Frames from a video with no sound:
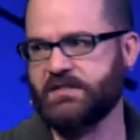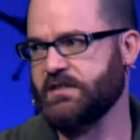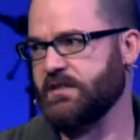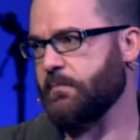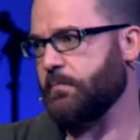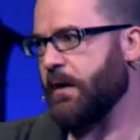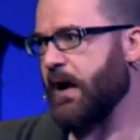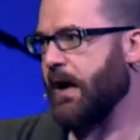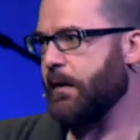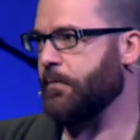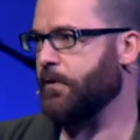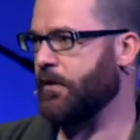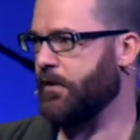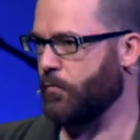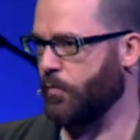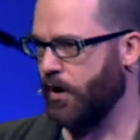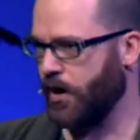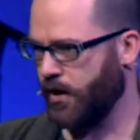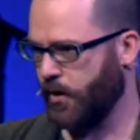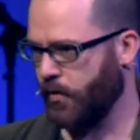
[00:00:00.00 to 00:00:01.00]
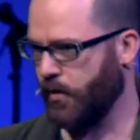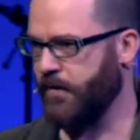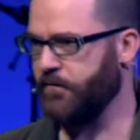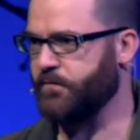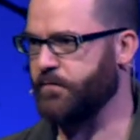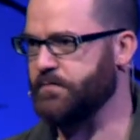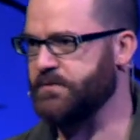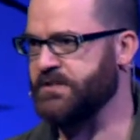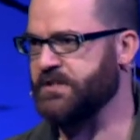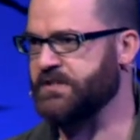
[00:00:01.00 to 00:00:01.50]
in the Bible and walk away
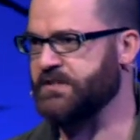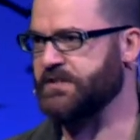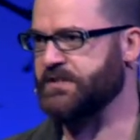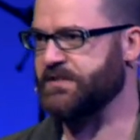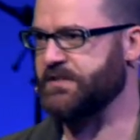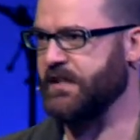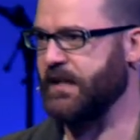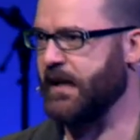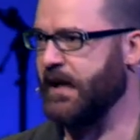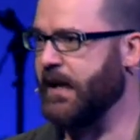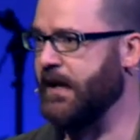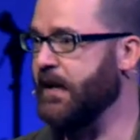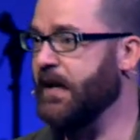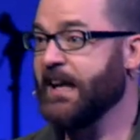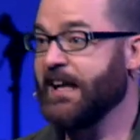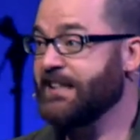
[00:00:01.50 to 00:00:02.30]
from Jesus today,